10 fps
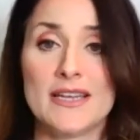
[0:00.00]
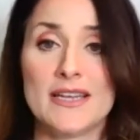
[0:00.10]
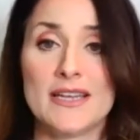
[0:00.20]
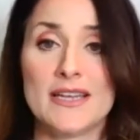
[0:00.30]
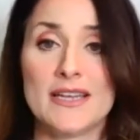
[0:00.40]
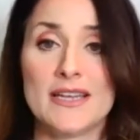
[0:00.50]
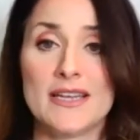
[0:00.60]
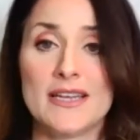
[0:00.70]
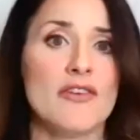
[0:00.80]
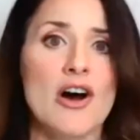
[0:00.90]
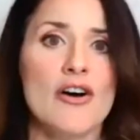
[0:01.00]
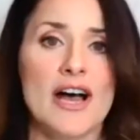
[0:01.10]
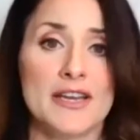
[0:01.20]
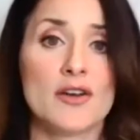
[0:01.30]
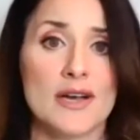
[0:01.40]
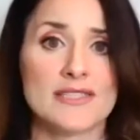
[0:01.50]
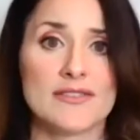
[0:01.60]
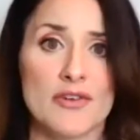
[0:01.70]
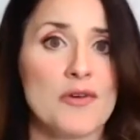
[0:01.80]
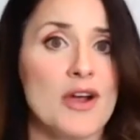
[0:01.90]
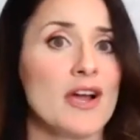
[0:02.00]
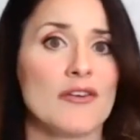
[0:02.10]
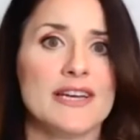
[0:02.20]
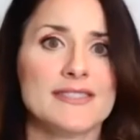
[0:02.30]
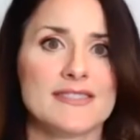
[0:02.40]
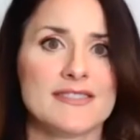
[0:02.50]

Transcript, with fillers: most of all, on a quest for progress.